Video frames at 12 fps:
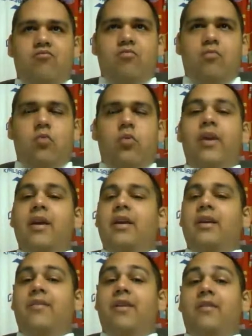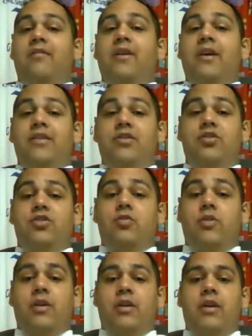we can have an advantage to,
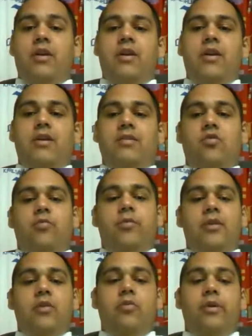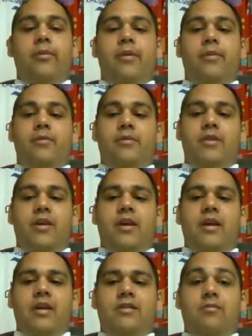and he's hoping that we'll be able to get
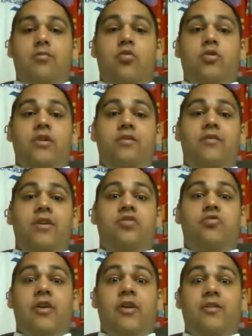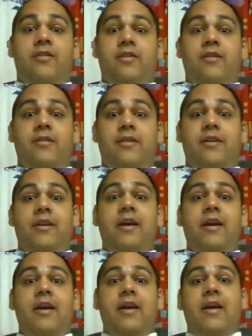that important victory on the day
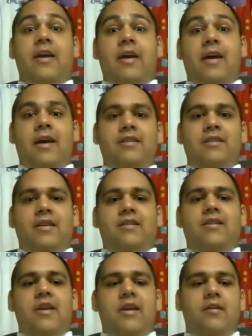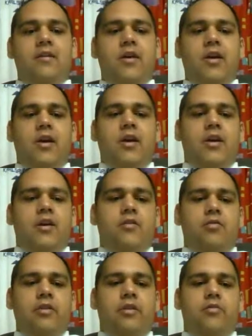against Antigua. I'm going to
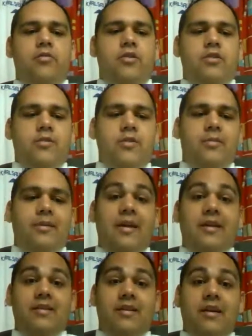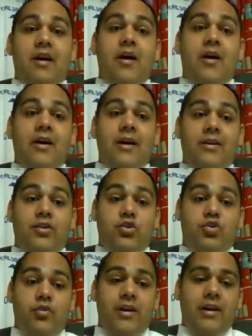run through some of the players that are in
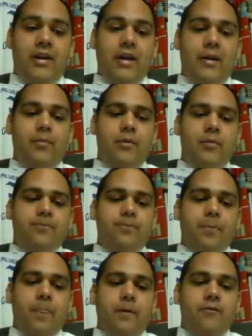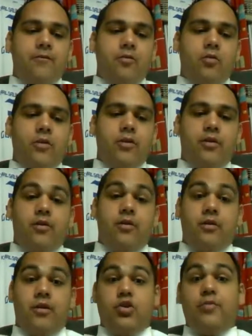training camp for the
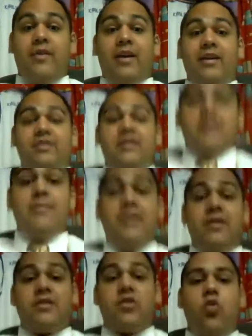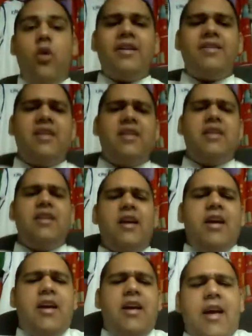Jamaican team. It is quite an
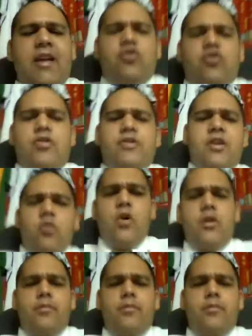interesting one